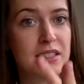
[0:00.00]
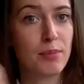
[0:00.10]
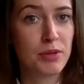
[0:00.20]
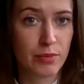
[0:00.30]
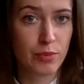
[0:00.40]
and
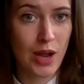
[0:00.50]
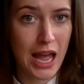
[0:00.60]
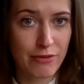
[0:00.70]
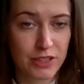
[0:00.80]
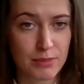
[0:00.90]

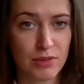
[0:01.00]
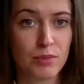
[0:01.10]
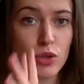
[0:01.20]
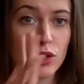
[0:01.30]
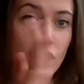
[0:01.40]
WWF as some of
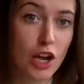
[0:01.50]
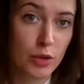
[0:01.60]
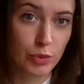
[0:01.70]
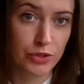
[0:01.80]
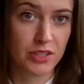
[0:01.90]
the more
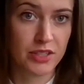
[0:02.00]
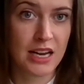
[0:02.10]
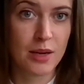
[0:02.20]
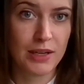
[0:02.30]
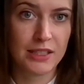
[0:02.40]
global
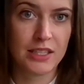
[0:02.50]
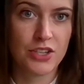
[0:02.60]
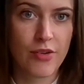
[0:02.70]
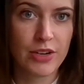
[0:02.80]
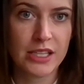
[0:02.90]
sustainability
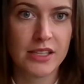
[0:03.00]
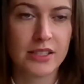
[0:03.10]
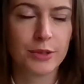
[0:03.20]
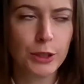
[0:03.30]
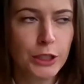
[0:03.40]

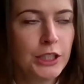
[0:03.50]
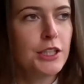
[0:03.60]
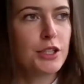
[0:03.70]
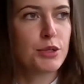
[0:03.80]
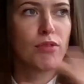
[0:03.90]
charities.
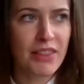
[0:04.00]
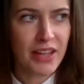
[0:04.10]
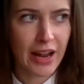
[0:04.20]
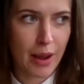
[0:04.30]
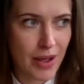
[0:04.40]
So we ran
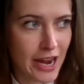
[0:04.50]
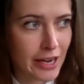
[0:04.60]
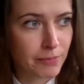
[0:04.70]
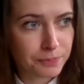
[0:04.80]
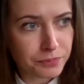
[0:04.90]
that
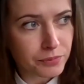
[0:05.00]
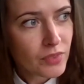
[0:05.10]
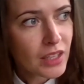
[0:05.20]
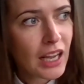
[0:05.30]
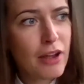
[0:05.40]
campaign.
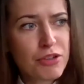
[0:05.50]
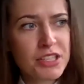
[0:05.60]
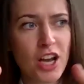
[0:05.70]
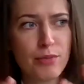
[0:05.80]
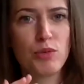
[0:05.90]
Every
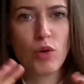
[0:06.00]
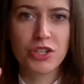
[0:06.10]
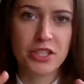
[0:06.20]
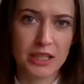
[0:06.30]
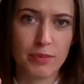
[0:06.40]
time you
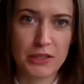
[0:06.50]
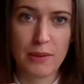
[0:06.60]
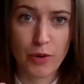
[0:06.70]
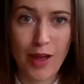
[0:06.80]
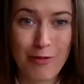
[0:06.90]
watch the
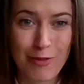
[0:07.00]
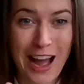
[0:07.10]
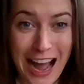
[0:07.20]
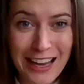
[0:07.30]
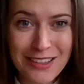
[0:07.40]
WWF
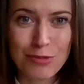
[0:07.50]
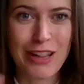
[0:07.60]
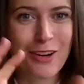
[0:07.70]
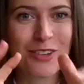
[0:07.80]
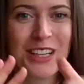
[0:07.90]
ad
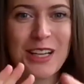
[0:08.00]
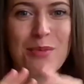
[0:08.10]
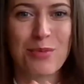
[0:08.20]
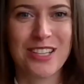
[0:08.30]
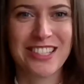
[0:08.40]
without
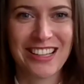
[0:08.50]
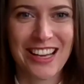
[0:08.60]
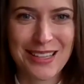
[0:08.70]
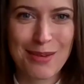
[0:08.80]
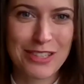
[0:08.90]
pressing
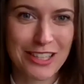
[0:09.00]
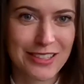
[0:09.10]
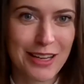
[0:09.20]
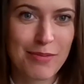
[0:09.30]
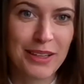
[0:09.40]
that tempting
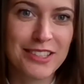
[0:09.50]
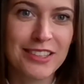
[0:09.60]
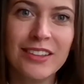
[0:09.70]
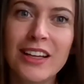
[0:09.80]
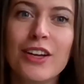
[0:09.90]
skip
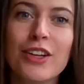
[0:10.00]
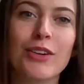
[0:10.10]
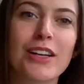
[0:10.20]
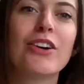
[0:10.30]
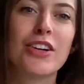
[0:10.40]
button,
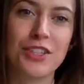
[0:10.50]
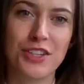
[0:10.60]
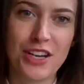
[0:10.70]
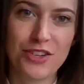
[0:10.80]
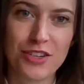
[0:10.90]
you unlock a
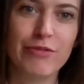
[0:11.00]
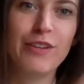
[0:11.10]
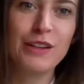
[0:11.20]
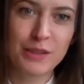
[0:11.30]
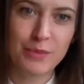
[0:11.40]
donation
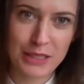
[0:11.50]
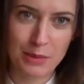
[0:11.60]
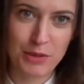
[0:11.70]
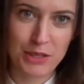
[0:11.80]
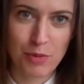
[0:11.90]
funded by
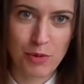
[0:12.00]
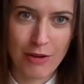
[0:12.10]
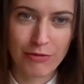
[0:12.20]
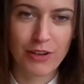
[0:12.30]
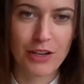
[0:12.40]

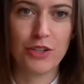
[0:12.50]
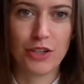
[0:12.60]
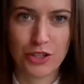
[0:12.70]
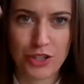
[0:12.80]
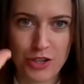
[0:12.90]
WWF, and you
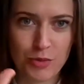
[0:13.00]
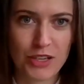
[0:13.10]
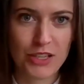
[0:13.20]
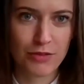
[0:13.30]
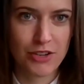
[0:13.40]
could choose
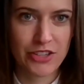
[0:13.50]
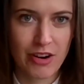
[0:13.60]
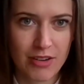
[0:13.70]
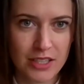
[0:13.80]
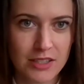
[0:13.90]
which of those
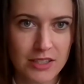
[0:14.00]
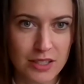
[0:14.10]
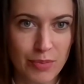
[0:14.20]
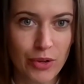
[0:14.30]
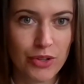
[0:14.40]
charities to
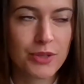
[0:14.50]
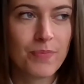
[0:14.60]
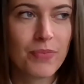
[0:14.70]
support.